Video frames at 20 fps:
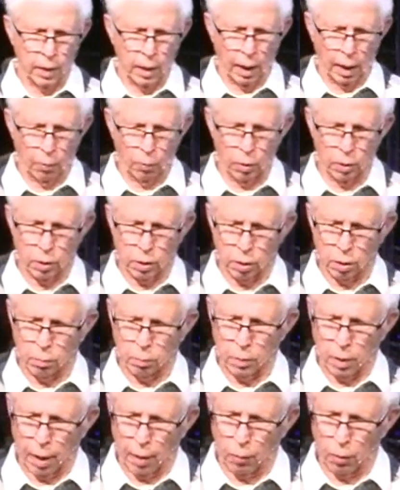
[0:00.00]
I want
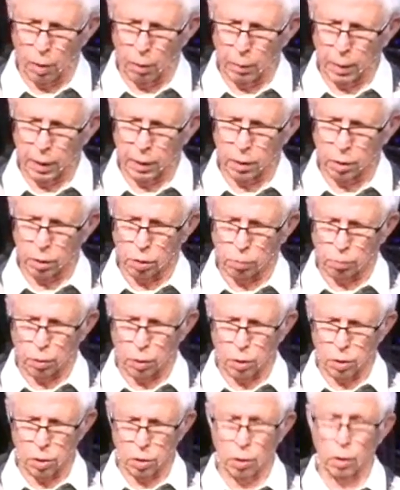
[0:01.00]
to make this
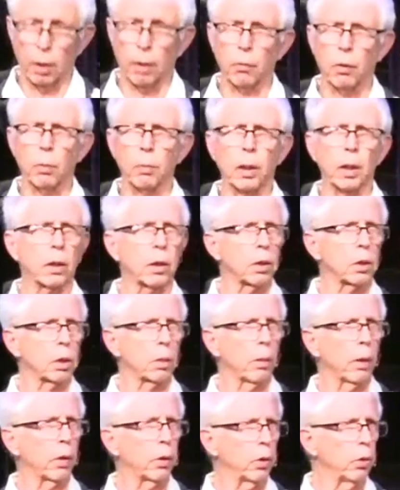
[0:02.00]
personal. I want to make this
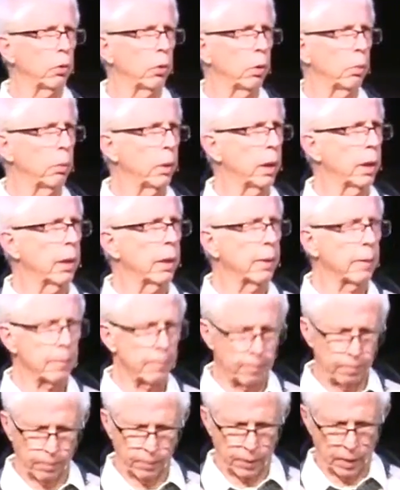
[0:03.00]
about you and me.
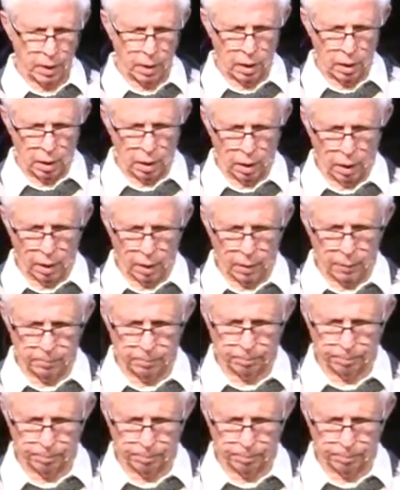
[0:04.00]
And